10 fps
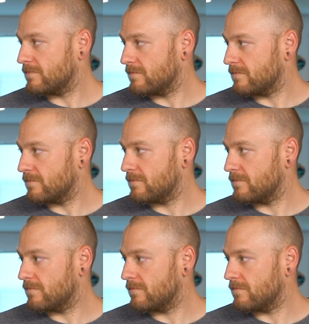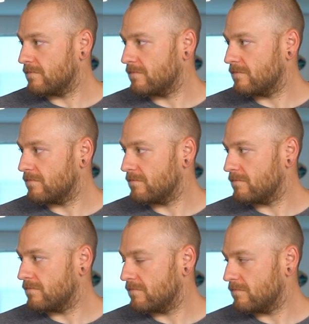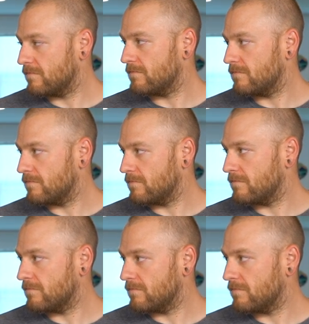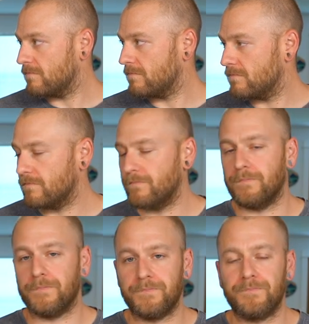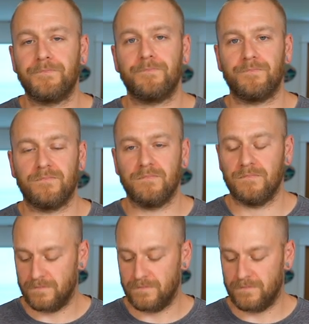[no speech]